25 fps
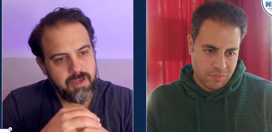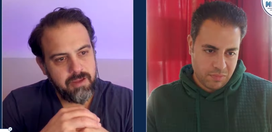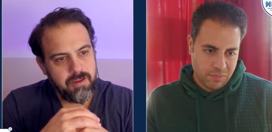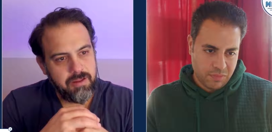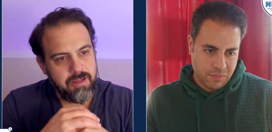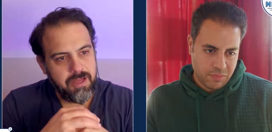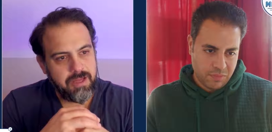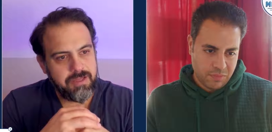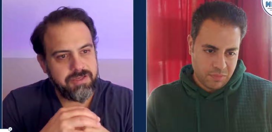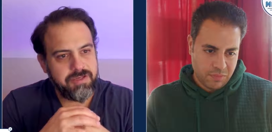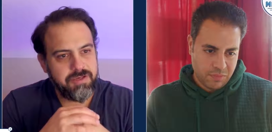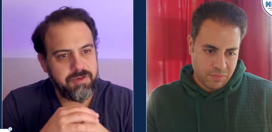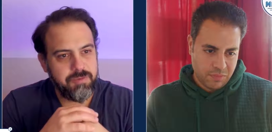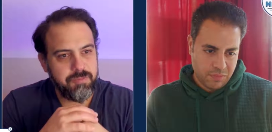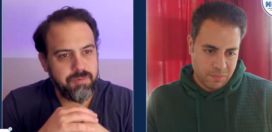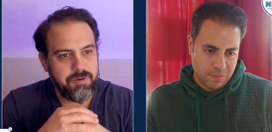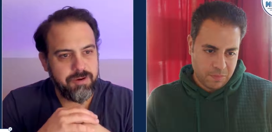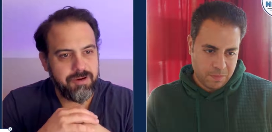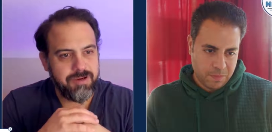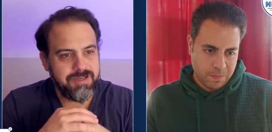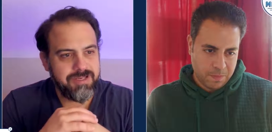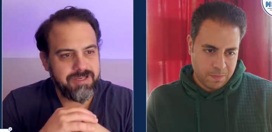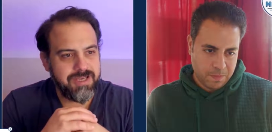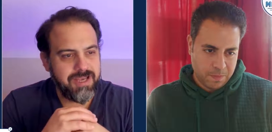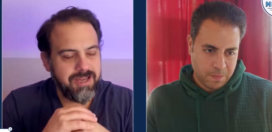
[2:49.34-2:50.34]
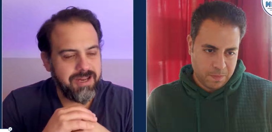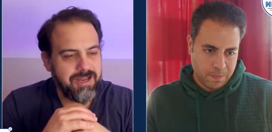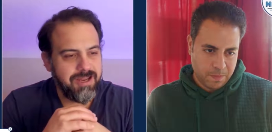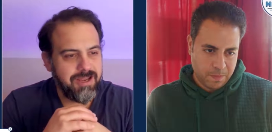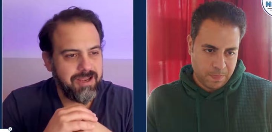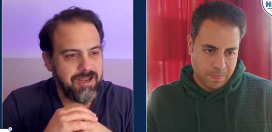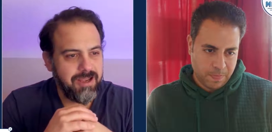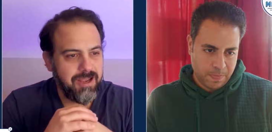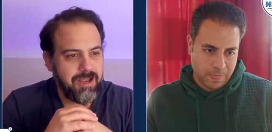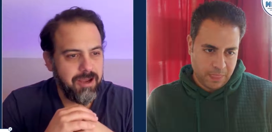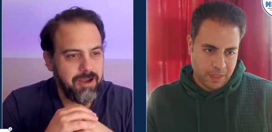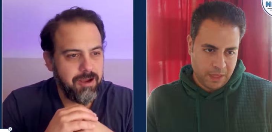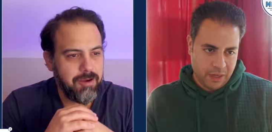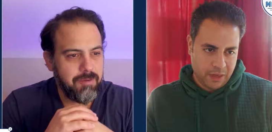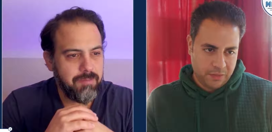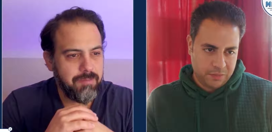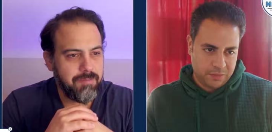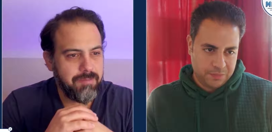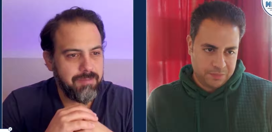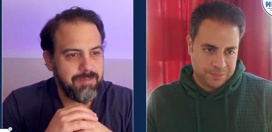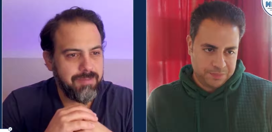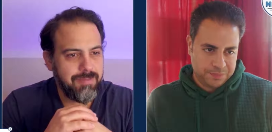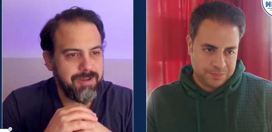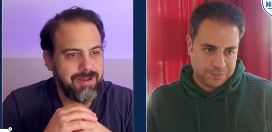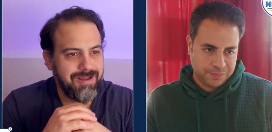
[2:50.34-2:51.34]
Speaker 1: That's super exciting.
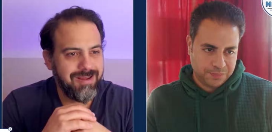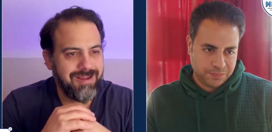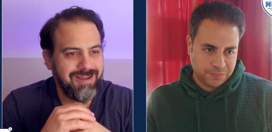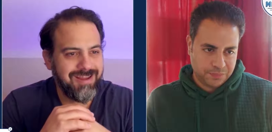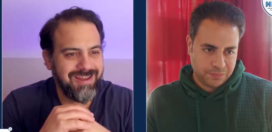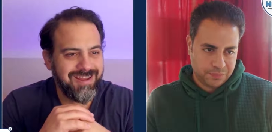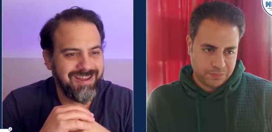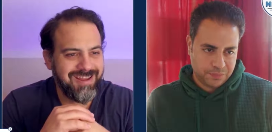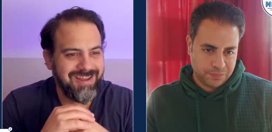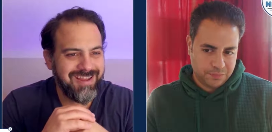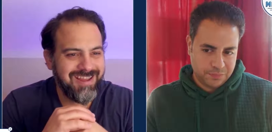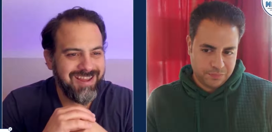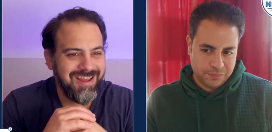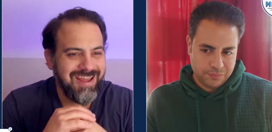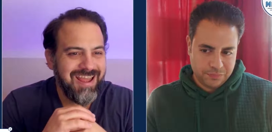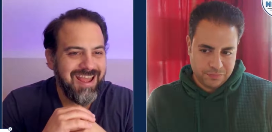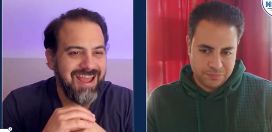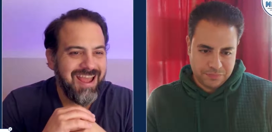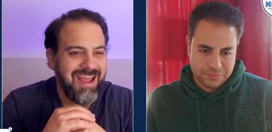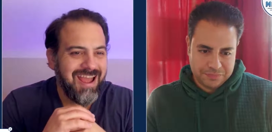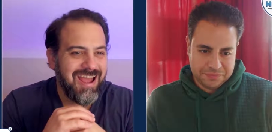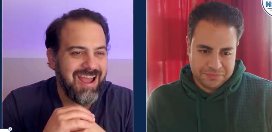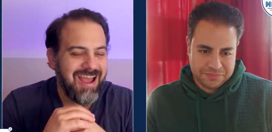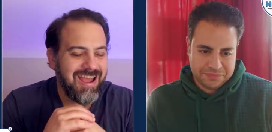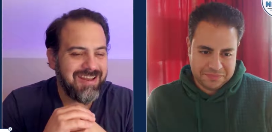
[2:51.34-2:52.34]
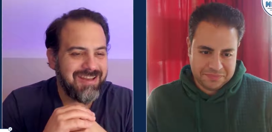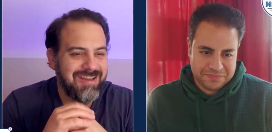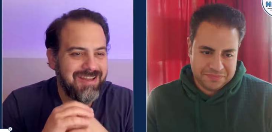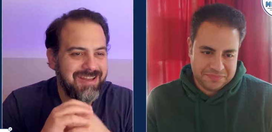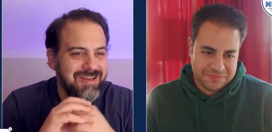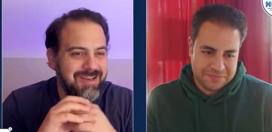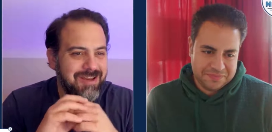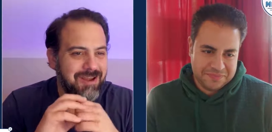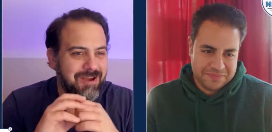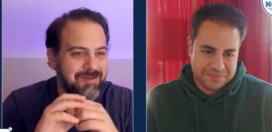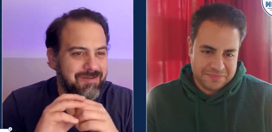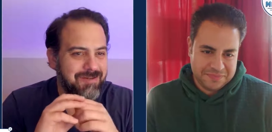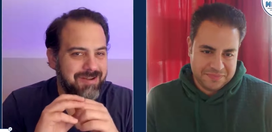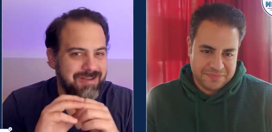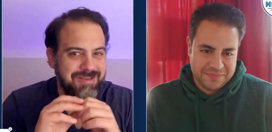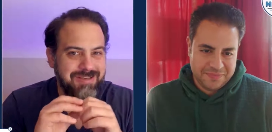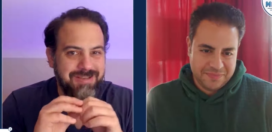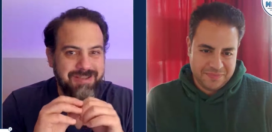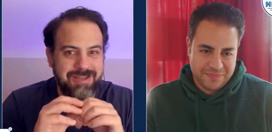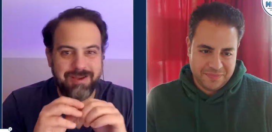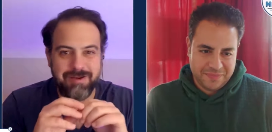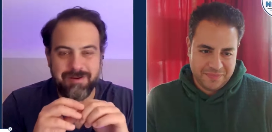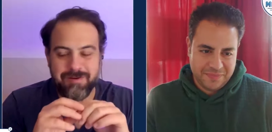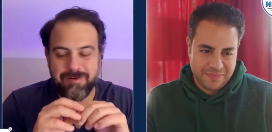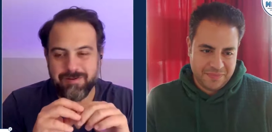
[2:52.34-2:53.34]
I did notice,
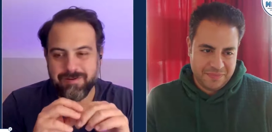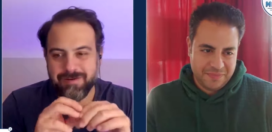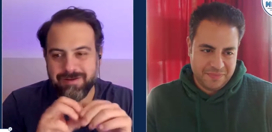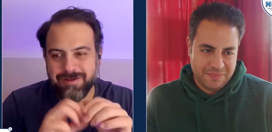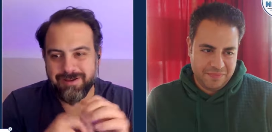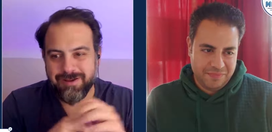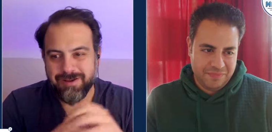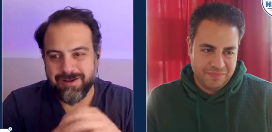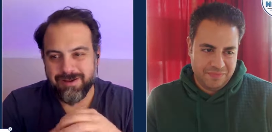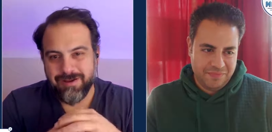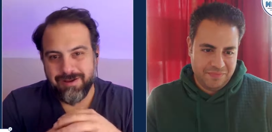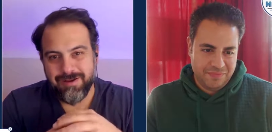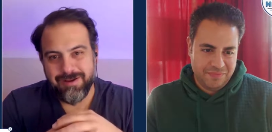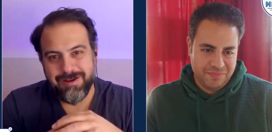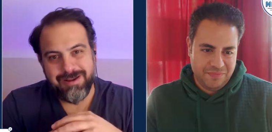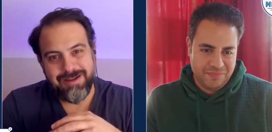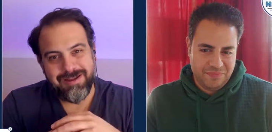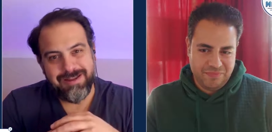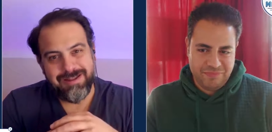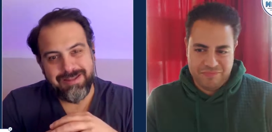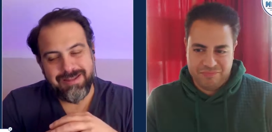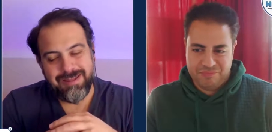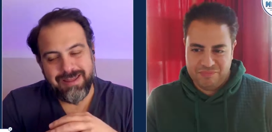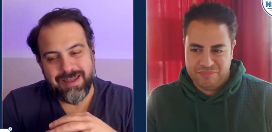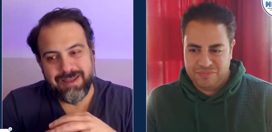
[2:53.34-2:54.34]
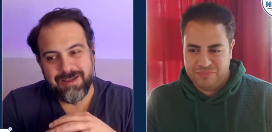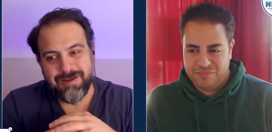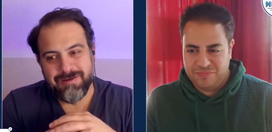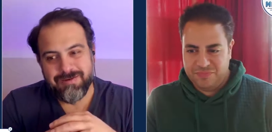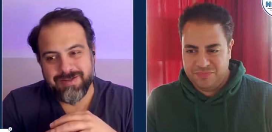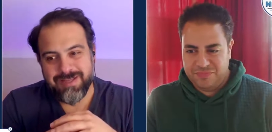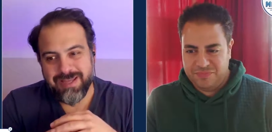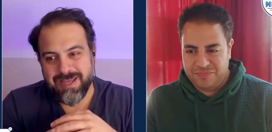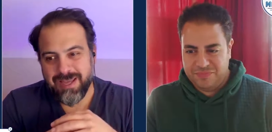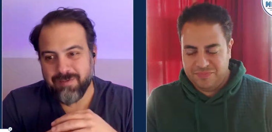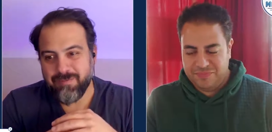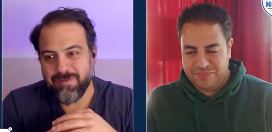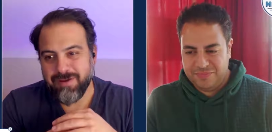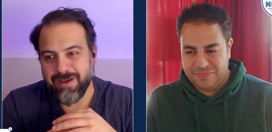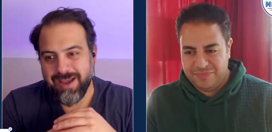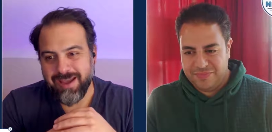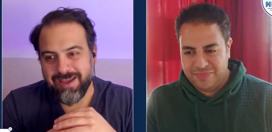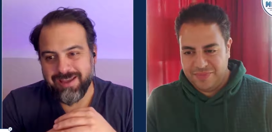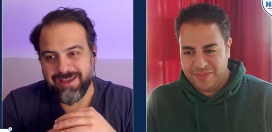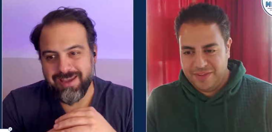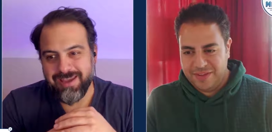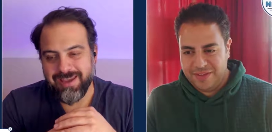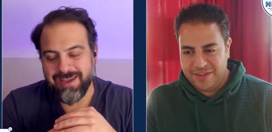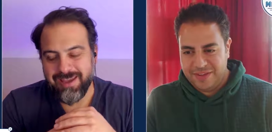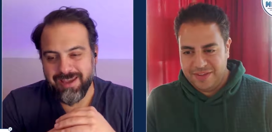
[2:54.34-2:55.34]
though, they use the API
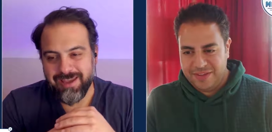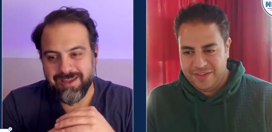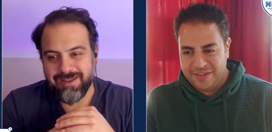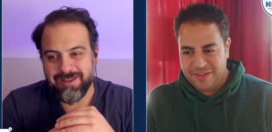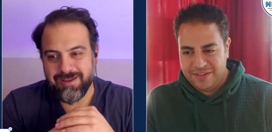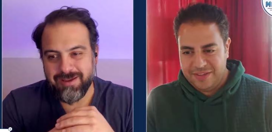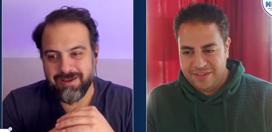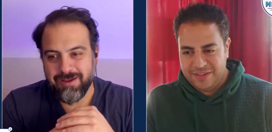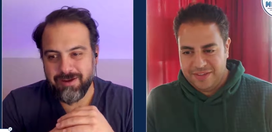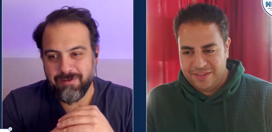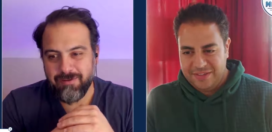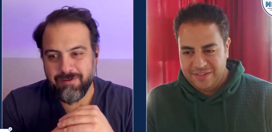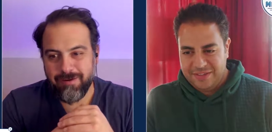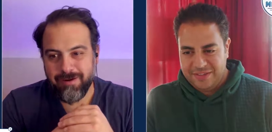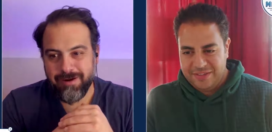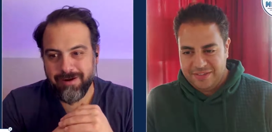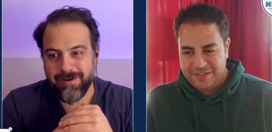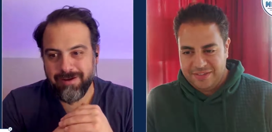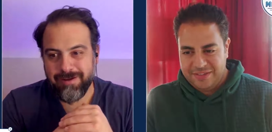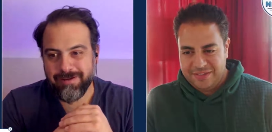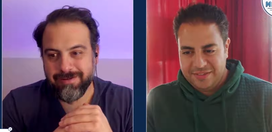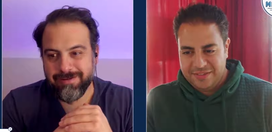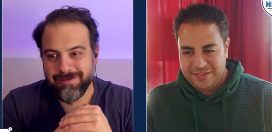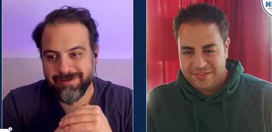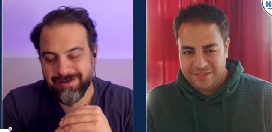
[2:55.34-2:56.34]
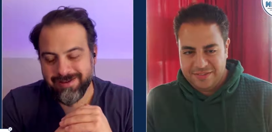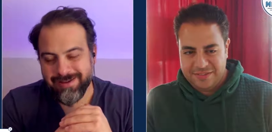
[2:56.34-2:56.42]
key in the URL.